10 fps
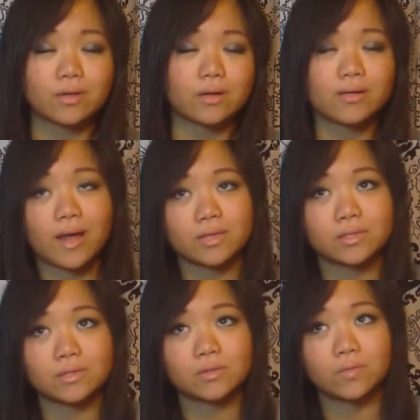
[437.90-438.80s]
next
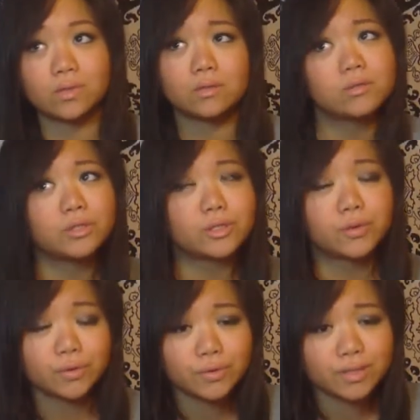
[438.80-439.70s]
will, you know,
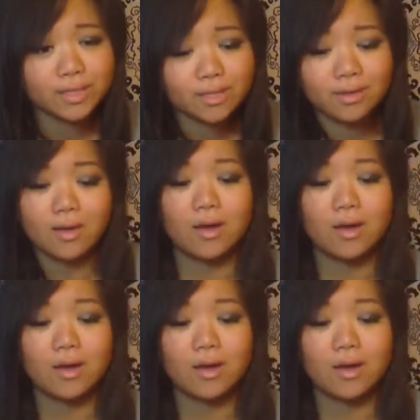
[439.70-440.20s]
use it.